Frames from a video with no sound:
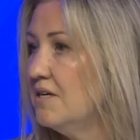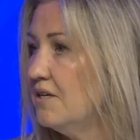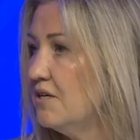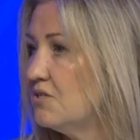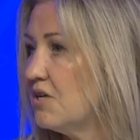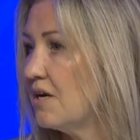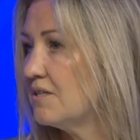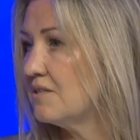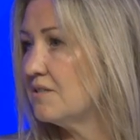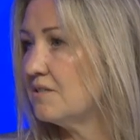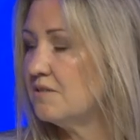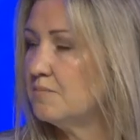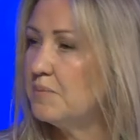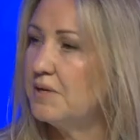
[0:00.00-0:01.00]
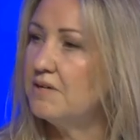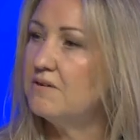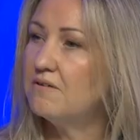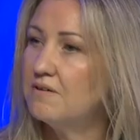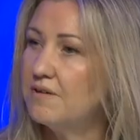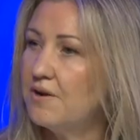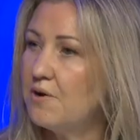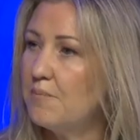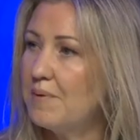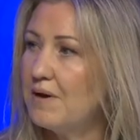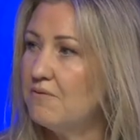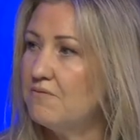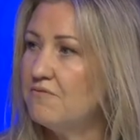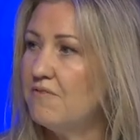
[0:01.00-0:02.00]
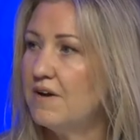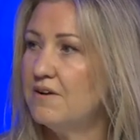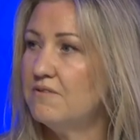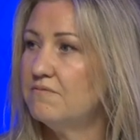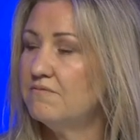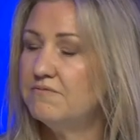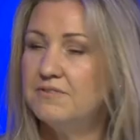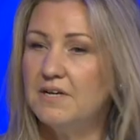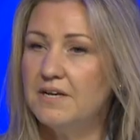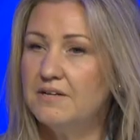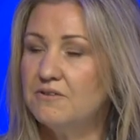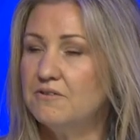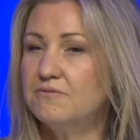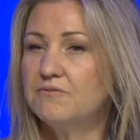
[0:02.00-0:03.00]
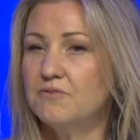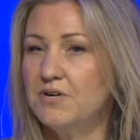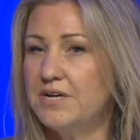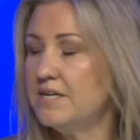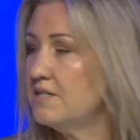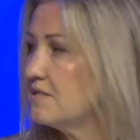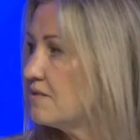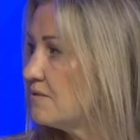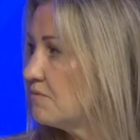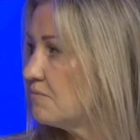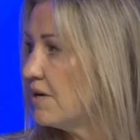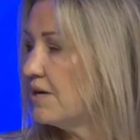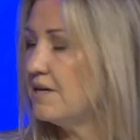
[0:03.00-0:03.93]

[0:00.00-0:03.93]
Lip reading: You talked a little bit earlier about fight, flight, or freeze, right?